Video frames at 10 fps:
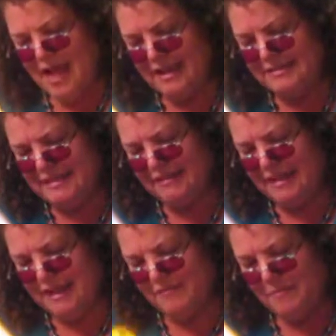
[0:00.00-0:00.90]
I sell
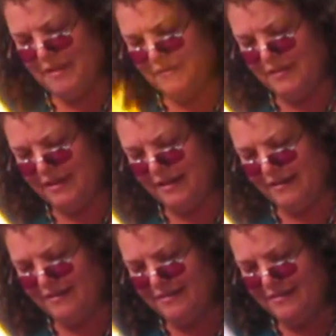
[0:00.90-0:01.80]
out of them every
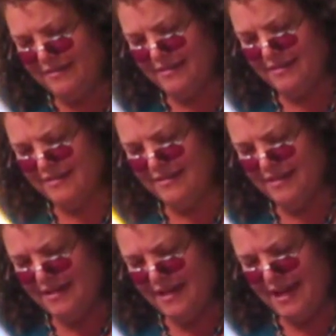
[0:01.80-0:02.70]
year.
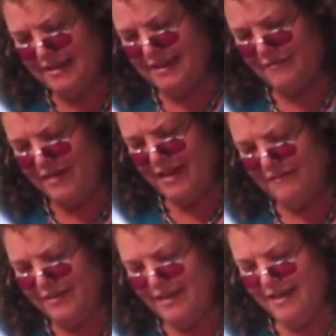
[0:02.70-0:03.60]
I never
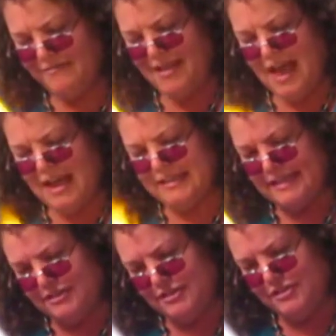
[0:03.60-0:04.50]
have enough because
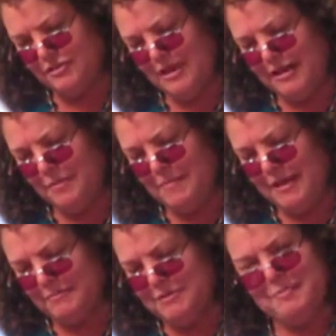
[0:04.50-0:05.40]
I don't
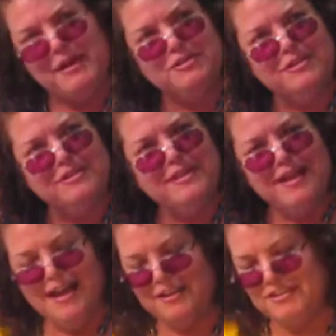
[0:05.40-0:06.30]
make them special.
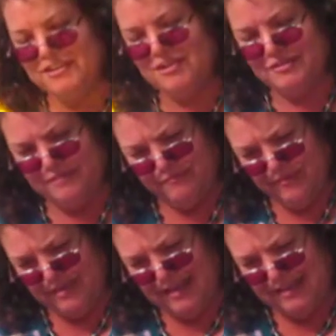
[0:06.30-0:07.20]
I just use them for
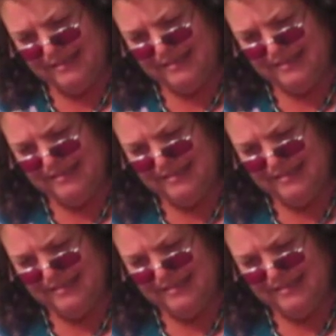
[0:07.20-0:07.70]
the ends.